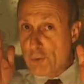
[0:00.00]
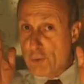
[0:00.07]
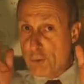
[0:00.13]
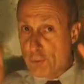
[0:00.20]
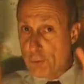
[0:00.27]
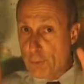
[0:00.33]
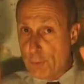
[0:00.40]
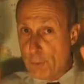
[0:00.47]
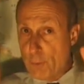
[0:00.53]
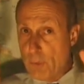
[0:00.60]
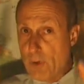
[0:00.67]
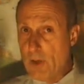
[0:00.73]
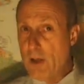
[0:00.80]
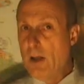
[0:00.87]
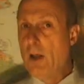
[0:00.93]
true.
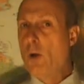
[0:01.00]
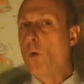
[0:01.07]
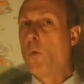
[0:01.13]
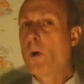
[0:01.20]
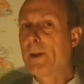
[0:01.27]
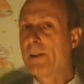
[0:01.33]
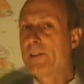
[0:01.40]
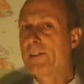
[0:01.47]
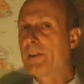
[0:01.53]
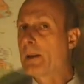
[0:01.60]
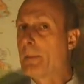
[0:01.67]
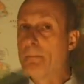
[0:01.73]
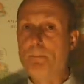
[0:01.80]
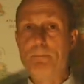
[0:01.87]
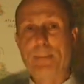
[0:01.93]
What is in the